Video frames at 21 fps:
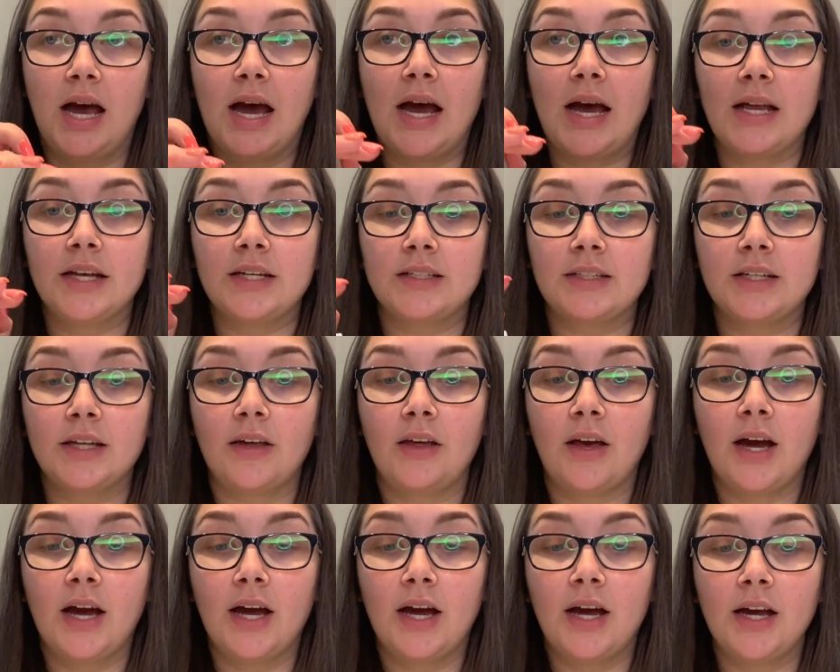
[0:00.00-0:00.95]
and
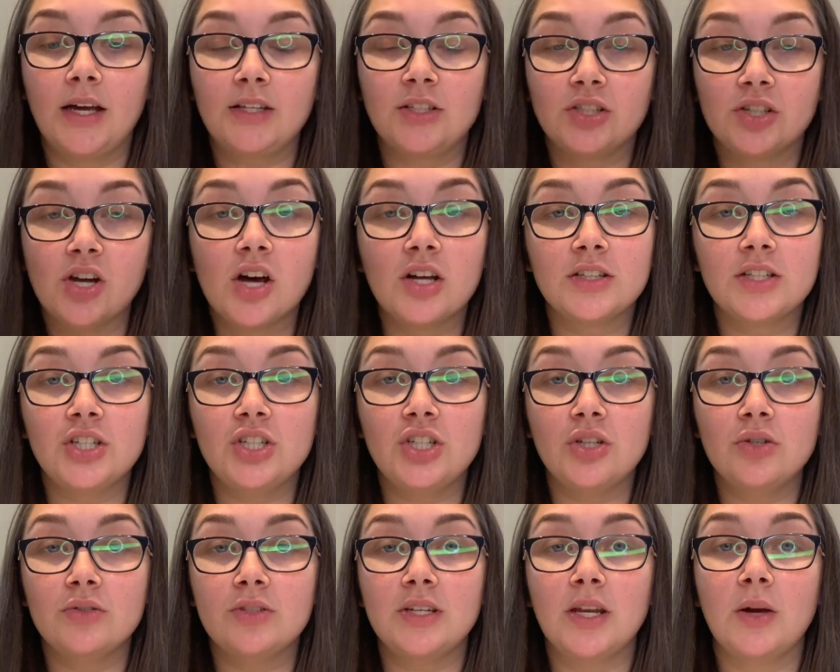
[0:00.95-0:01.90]
I started
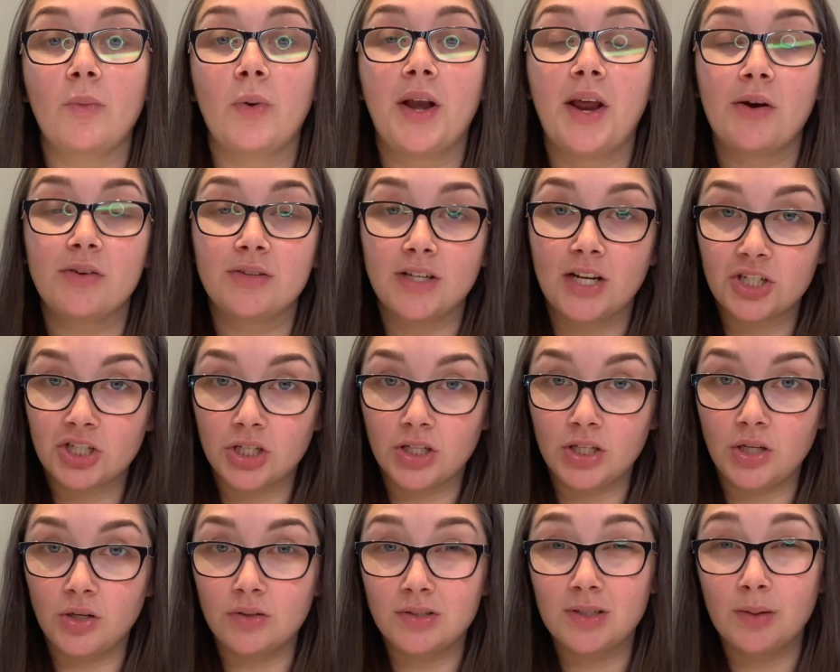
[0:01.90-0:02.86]
using it when I was
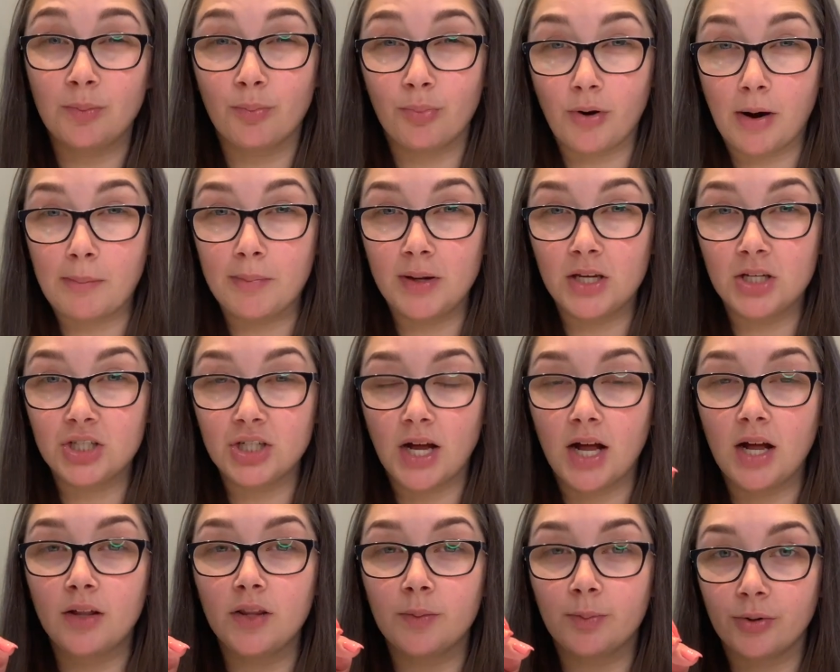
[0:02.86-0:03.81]
actually using Premier
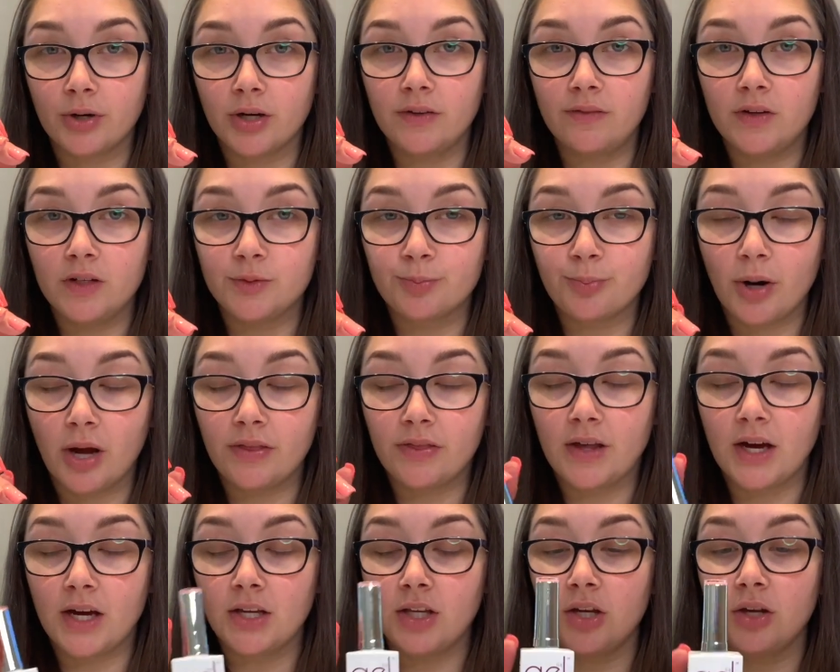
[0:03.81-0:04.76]
Gel, the previous
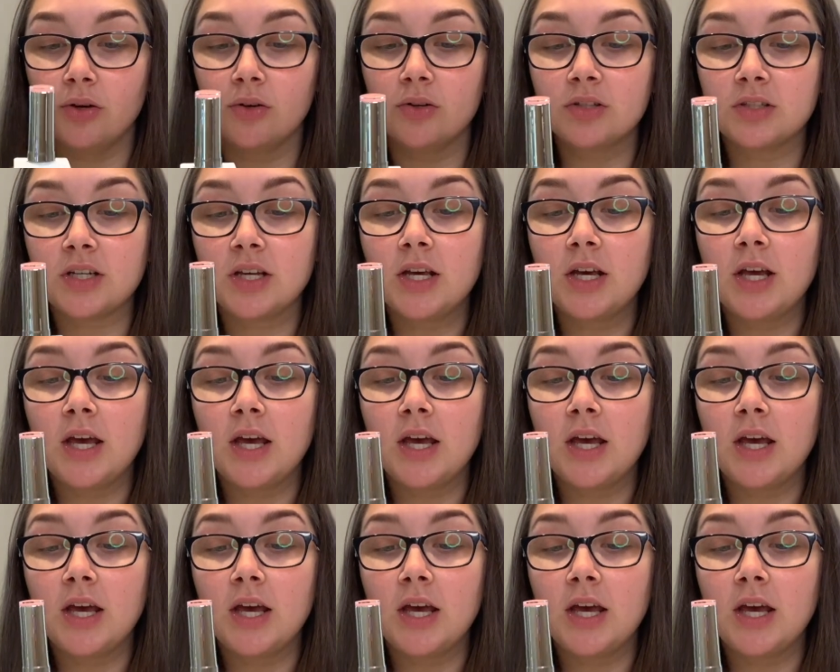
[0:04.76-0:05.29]
brand that I used.